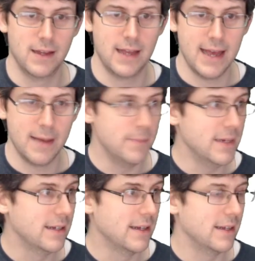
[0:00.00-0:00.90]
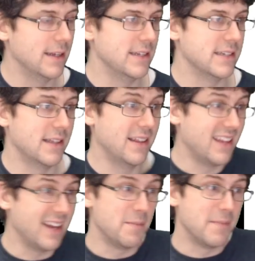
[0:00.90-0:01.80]
M is
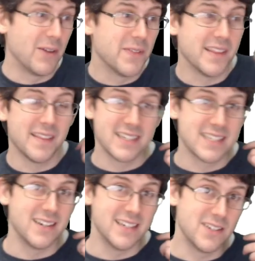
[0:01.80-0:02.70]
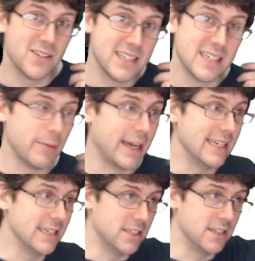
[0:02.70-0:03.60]
the amount that things are increasing by
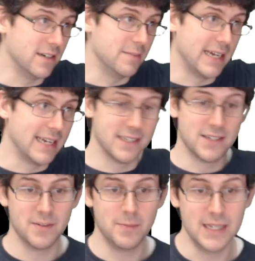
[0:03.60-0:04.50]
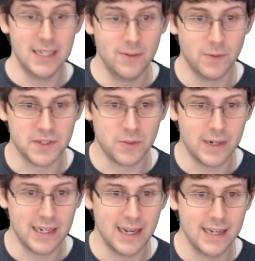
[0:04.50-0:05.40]
each year. My answer to B was
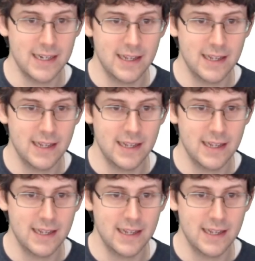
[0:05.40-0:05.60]
29.